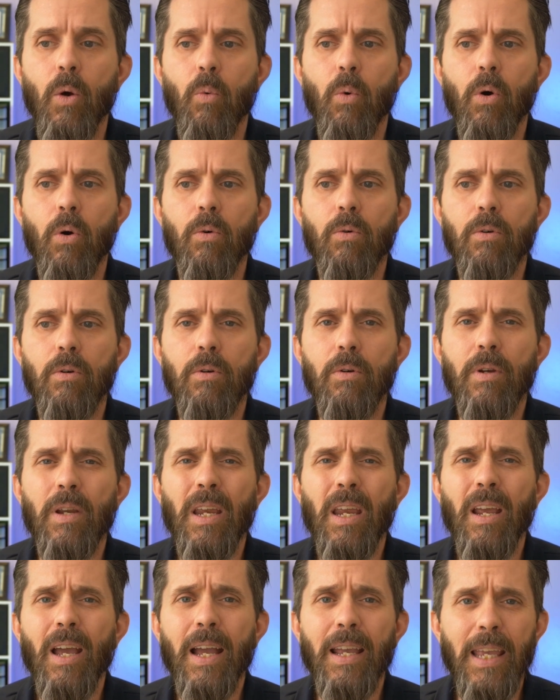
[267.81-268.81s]
Well,
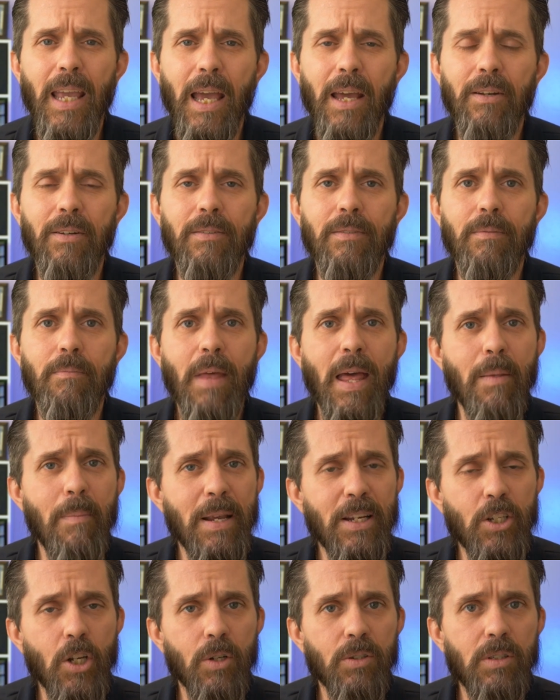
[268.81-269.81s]
again, that
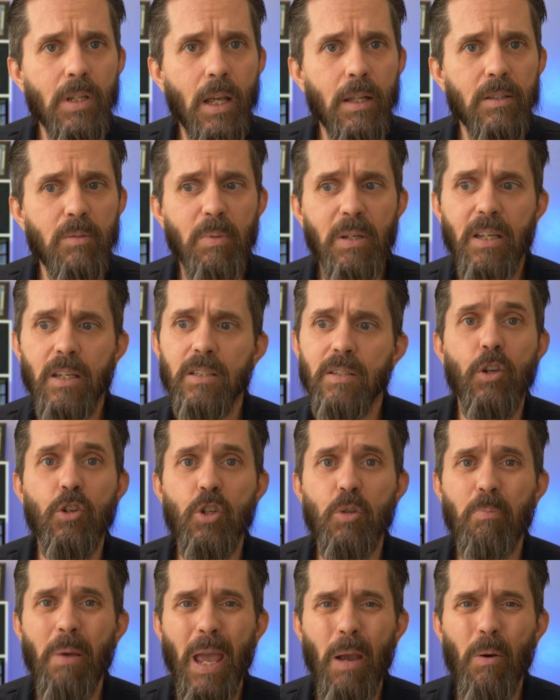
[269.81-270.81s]
makes no sense because if you
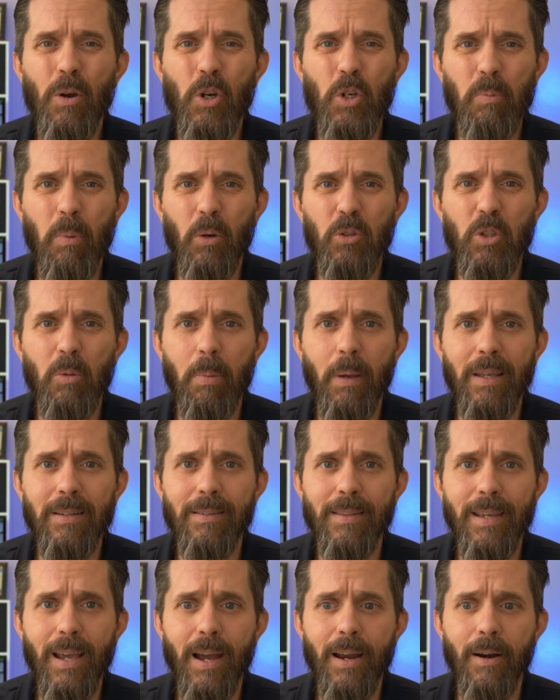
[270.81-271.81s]
just pay what you're supposed to pay
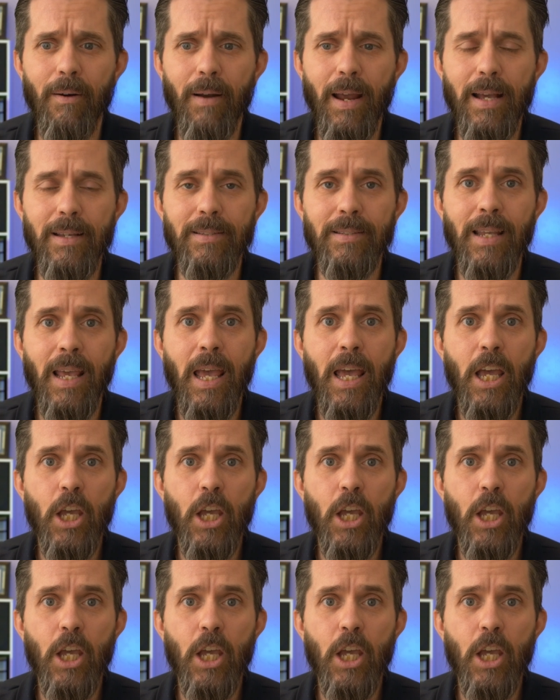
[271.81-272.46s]
to the IRS,